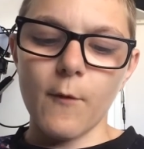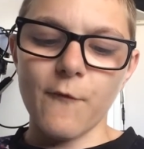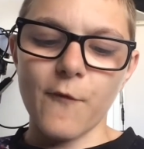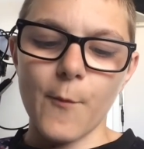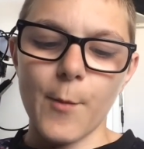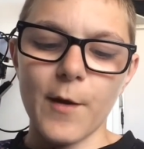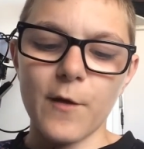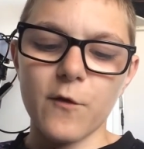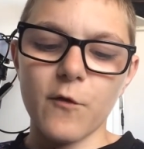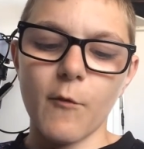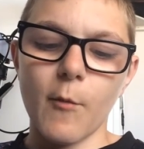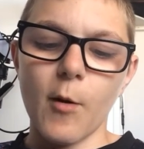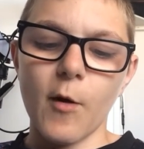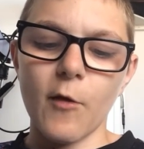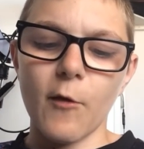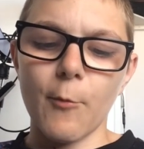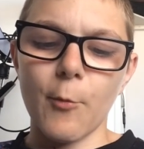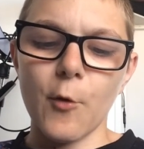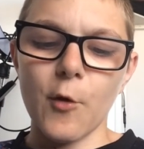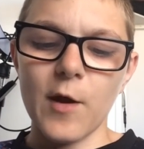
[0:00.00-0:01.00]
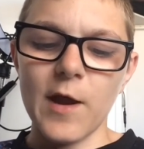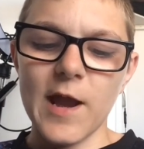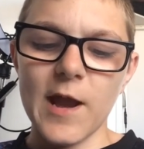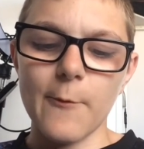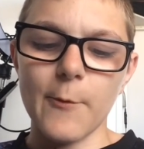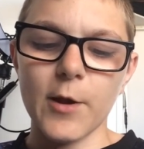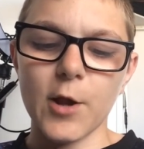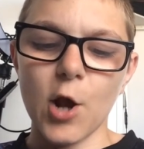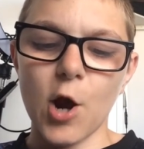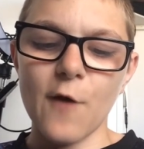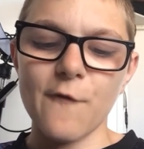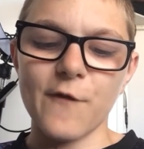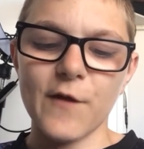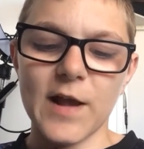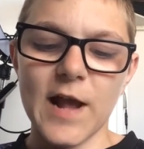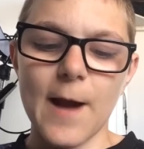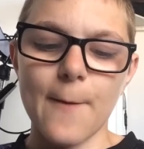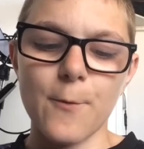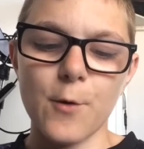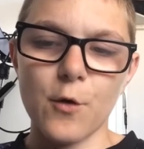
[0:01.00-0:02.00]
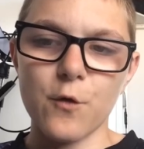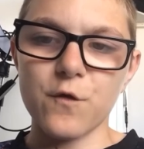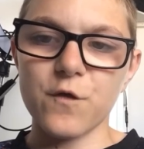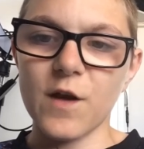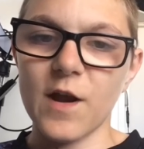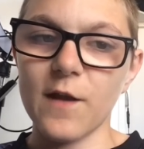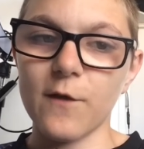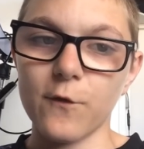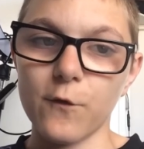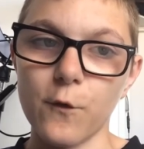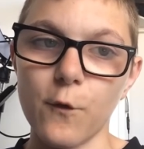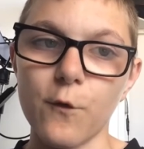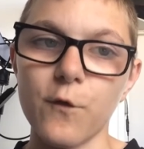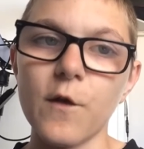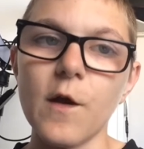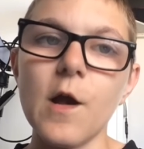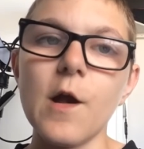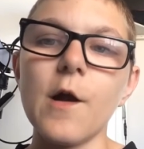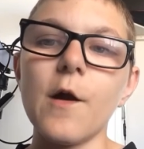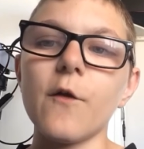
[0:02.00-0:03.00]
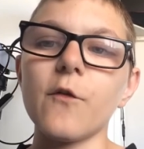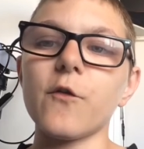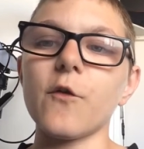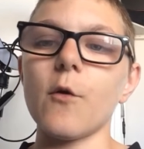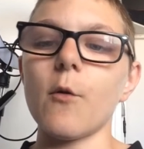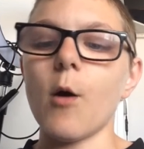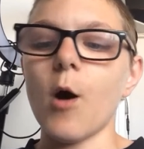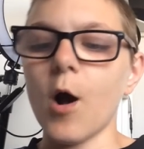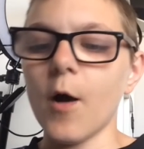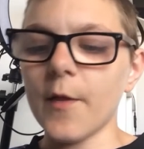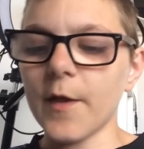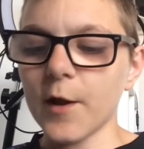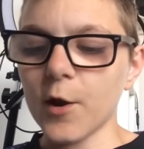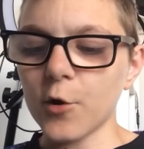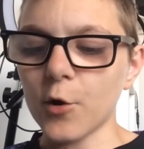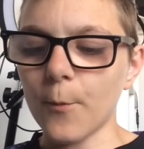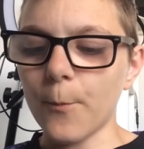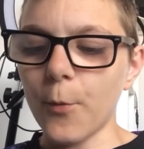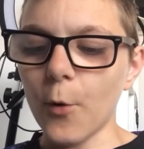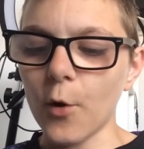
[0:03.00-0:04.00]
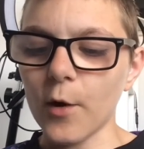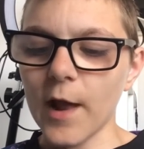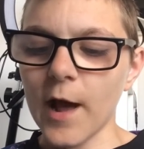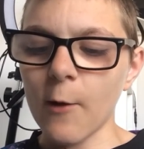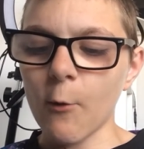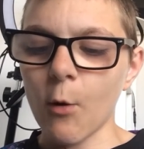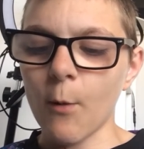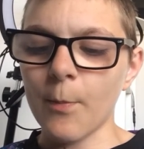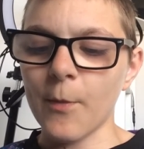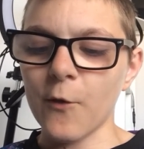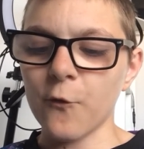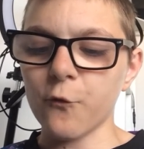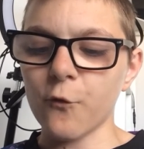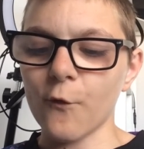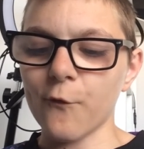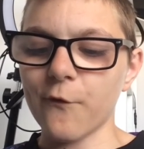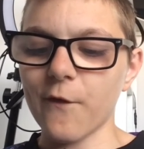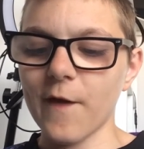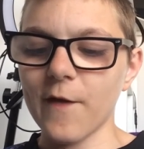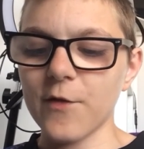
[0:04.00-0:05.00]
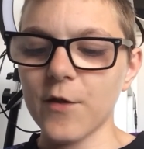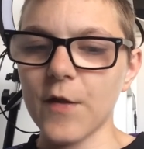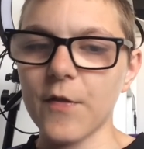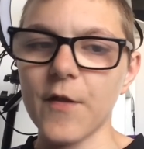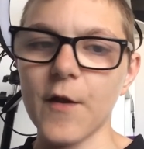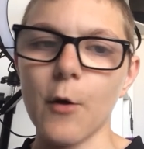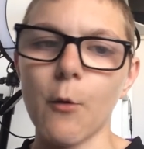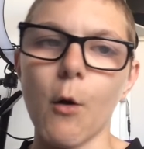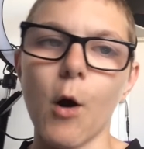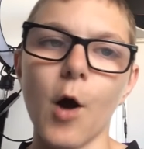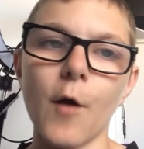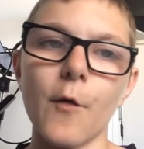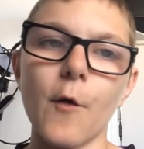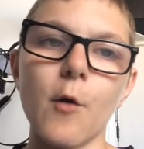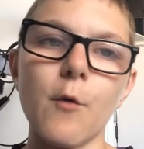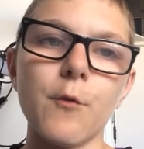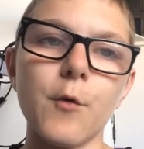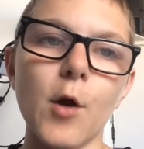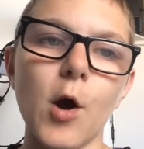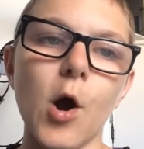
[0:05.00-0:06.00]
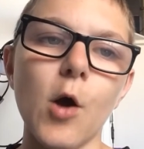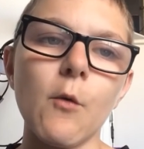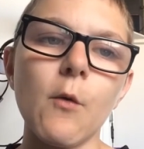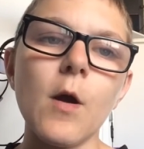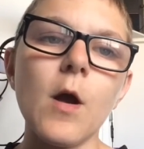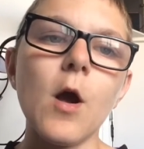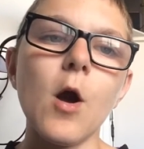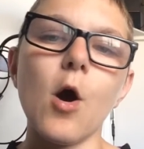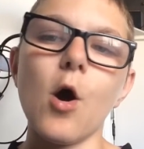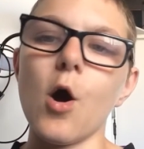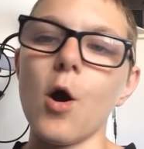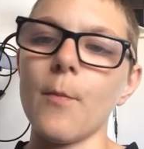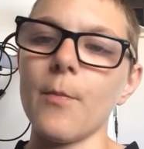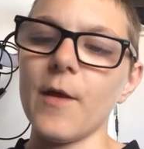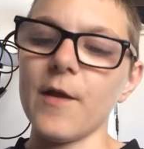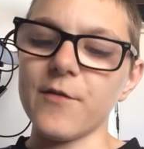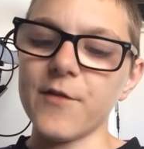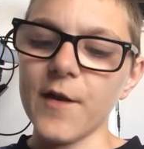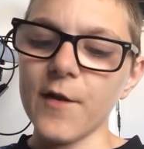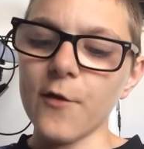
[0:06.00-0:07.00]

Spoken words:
Fabrizio Romano put, "Here we go for Gabriel Jesus." So are they going to pull out on this Rafinha deal? I don't know. They